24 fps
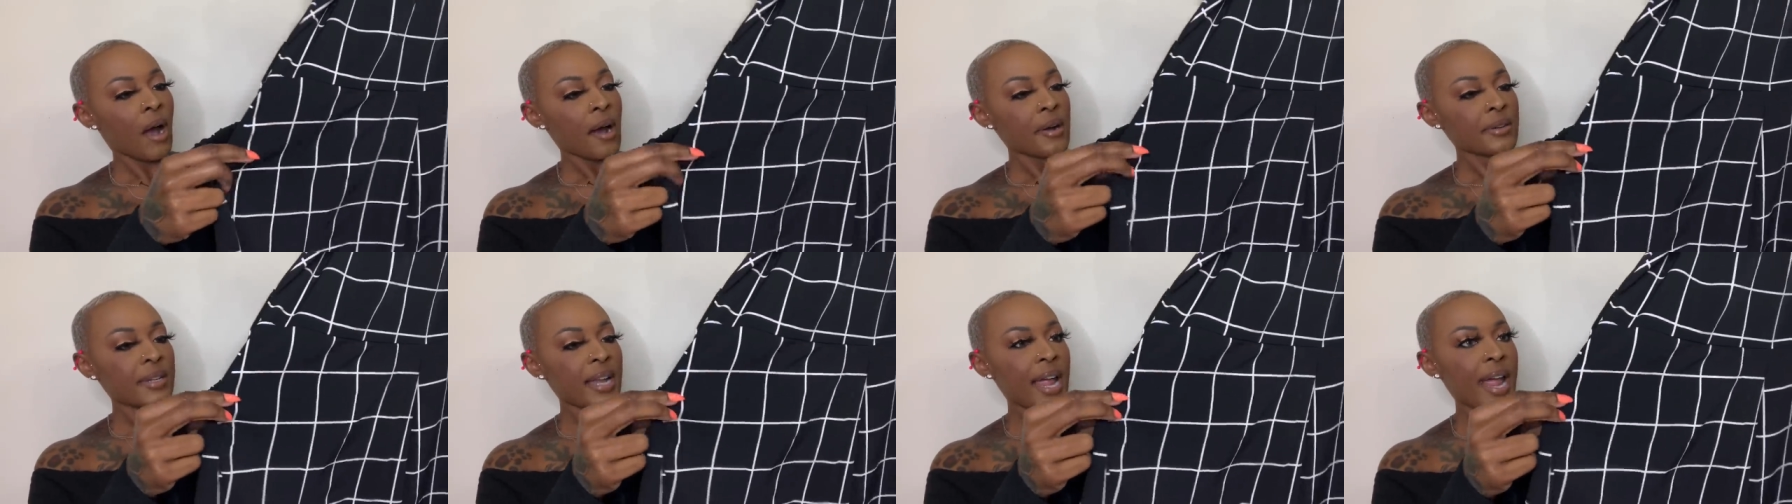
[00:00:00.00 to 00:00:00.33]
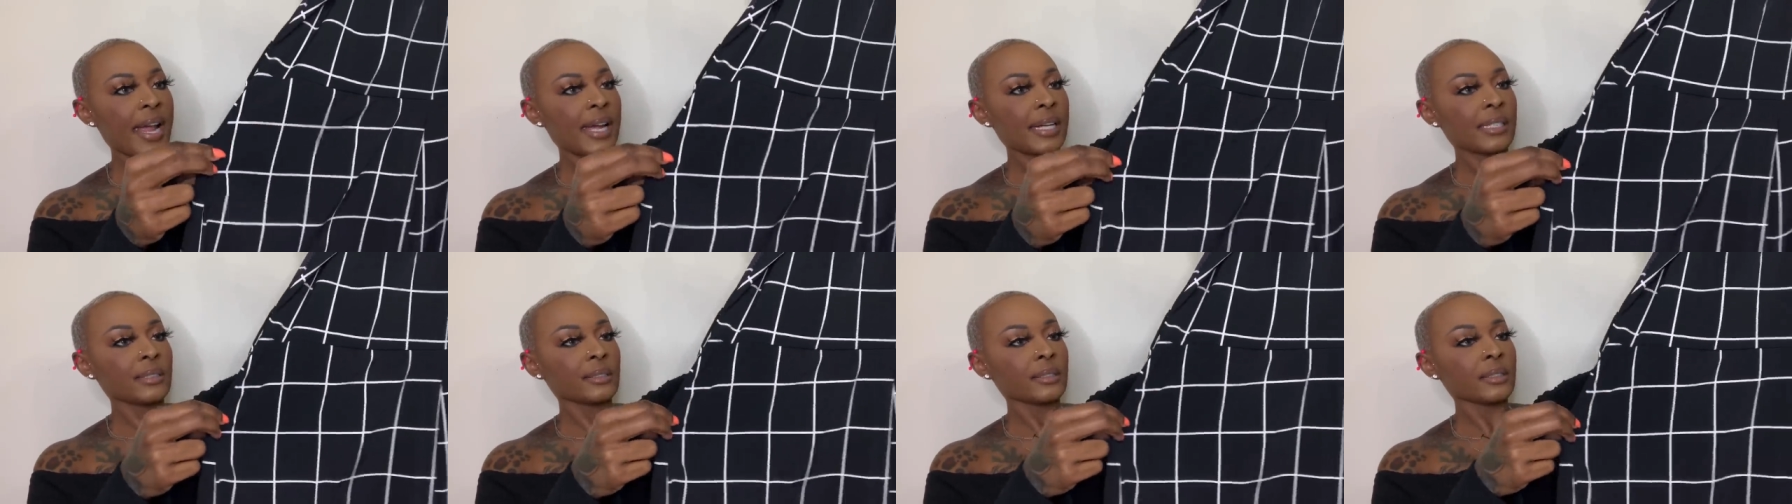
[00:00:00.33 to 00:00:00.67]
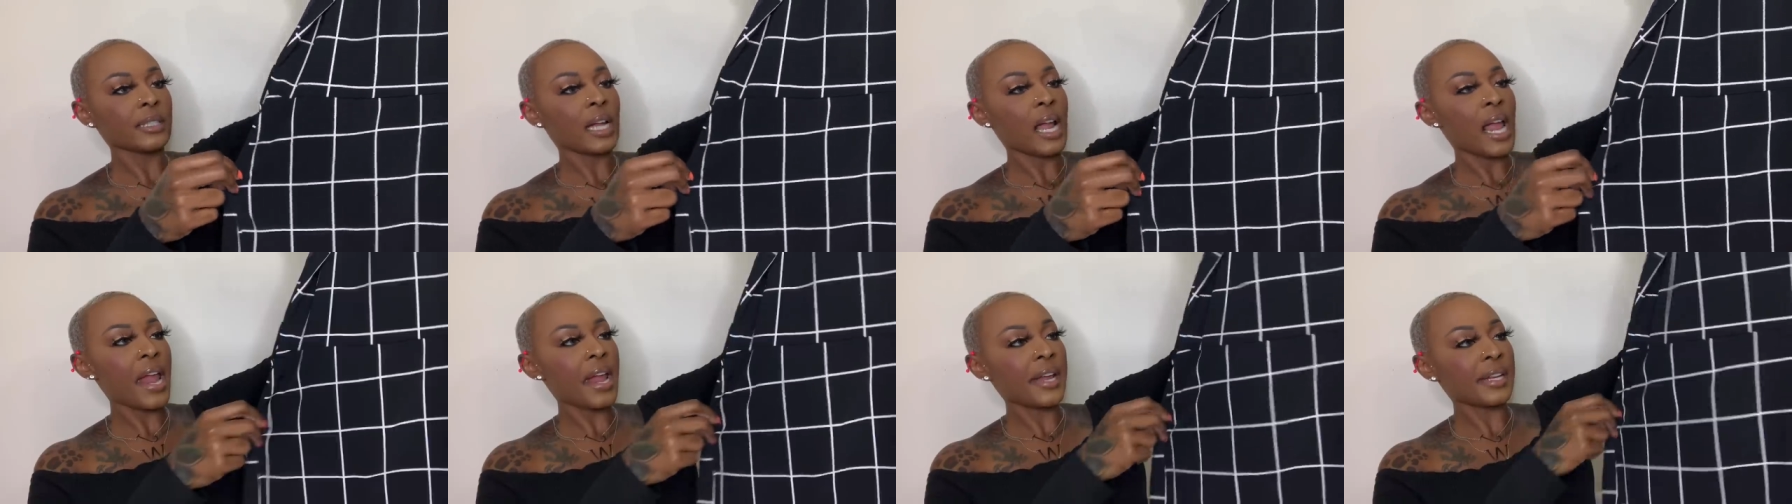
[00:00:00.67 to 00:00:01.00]
Now,
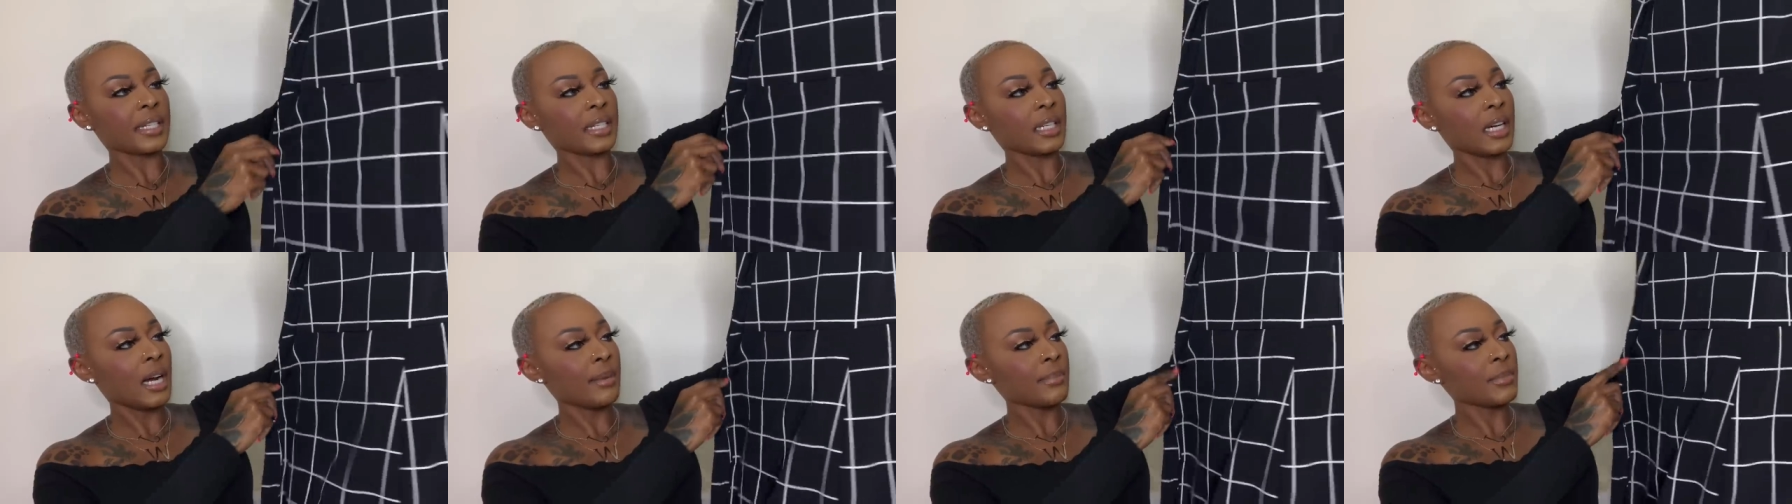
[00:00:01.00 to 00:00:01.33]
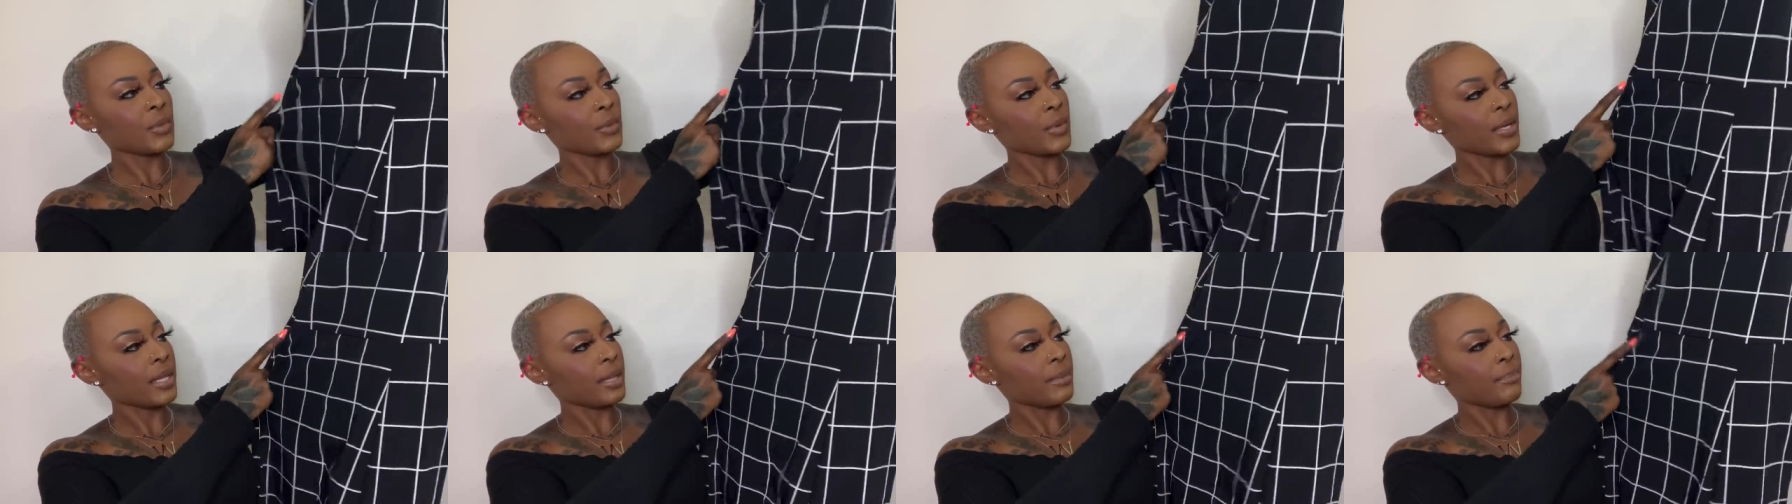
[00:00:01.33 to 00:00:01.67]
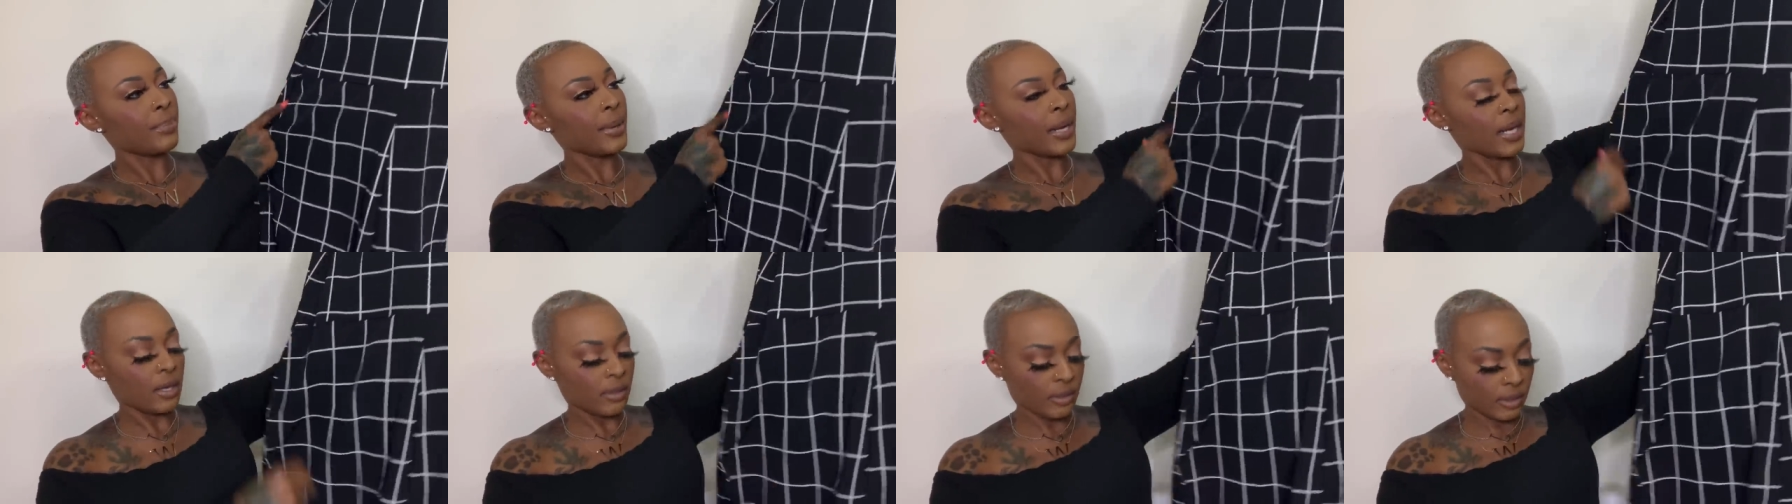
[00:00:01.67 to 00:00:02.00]
it comes with
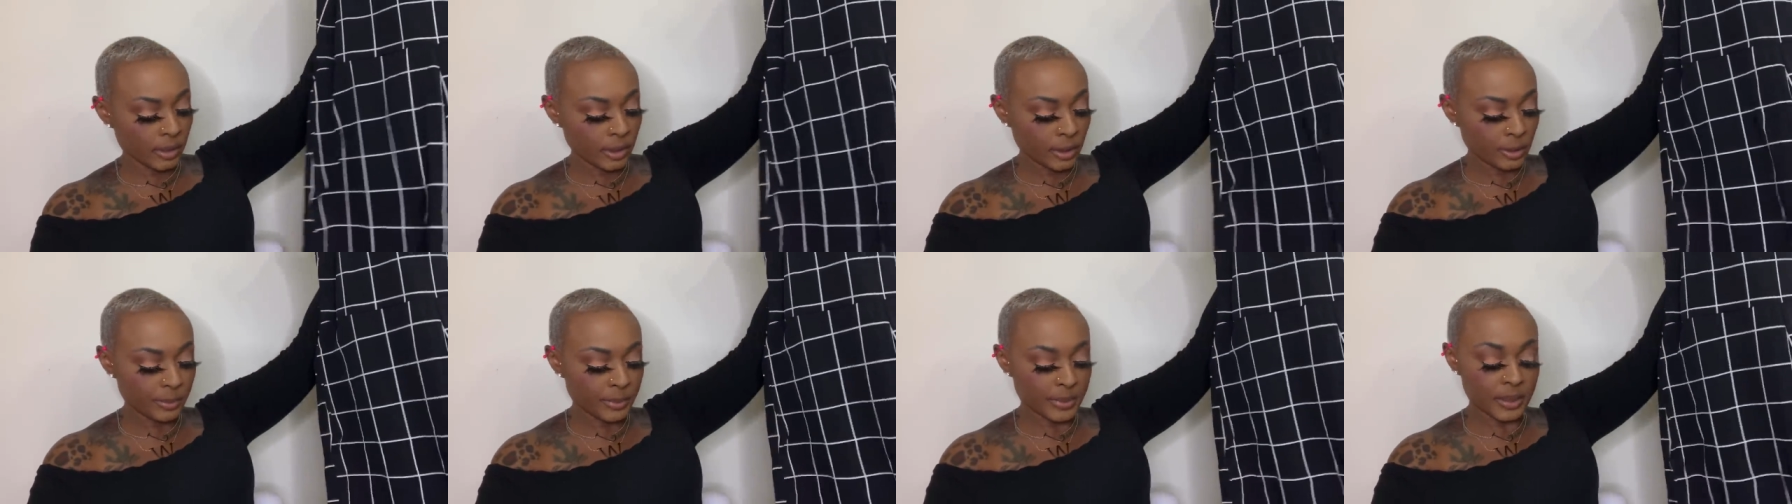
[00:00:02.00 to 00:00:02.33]
belt loops